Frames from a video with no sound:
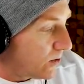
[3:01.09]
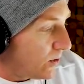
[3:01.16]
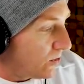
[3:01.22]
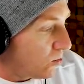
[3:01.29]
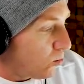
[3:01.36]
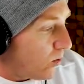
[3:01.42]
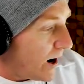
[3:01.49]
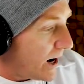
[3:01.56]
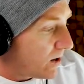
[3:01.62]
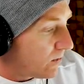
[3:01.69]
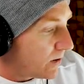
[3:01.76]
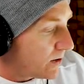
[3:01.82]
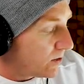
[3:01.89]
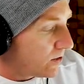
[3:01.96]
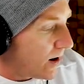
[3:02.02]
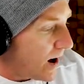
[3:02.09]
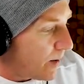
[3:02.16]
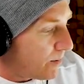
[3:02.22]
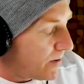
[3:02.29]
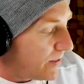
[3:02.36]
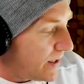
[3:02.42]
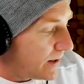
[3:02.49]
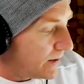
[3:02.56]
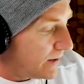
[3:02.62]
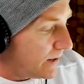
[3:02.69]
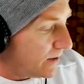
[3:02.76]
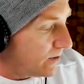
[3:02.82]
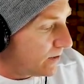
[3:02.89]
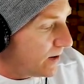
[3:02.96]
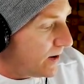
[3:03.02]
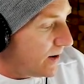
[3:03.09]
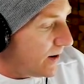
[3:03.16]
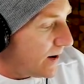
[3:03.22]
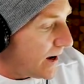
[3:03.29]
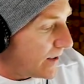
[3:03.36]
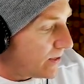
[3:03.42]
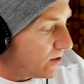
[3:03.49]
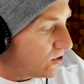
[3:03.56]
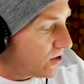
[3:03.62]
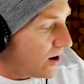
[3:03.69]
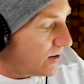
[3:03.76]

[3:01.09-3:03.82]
So it's wider at the top than it is at the